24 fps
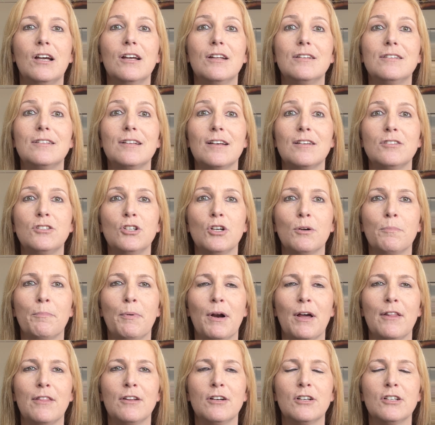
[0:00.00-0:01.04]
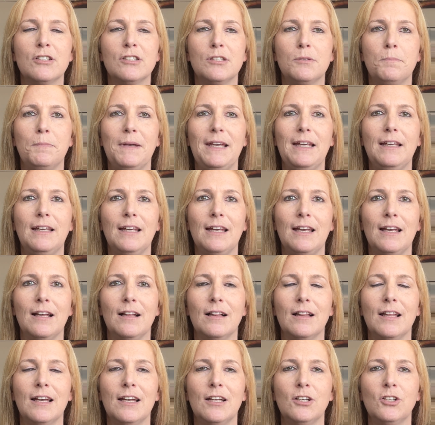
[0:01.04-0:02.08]
Does your brother speak
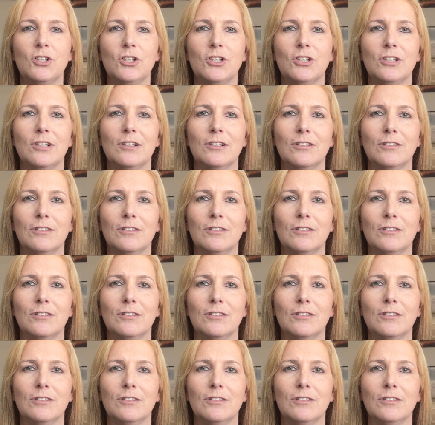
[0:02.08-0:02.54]
English?